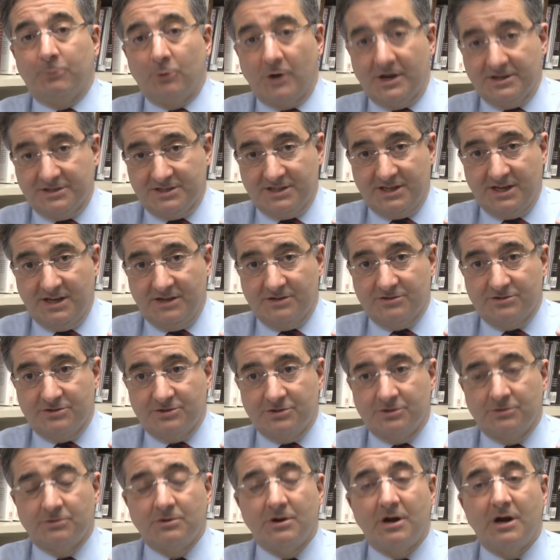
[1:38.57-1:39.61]
breast
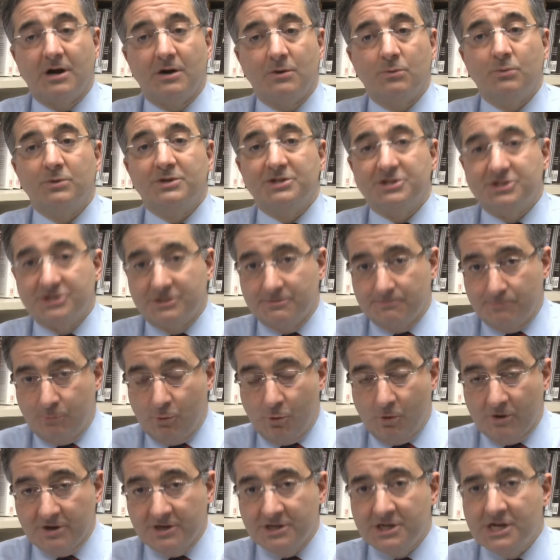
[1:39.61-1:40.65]
cancer, uh, which is
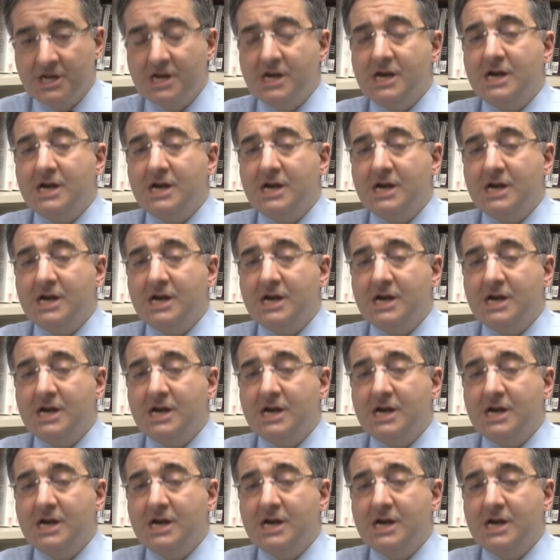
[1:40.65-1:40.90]
important,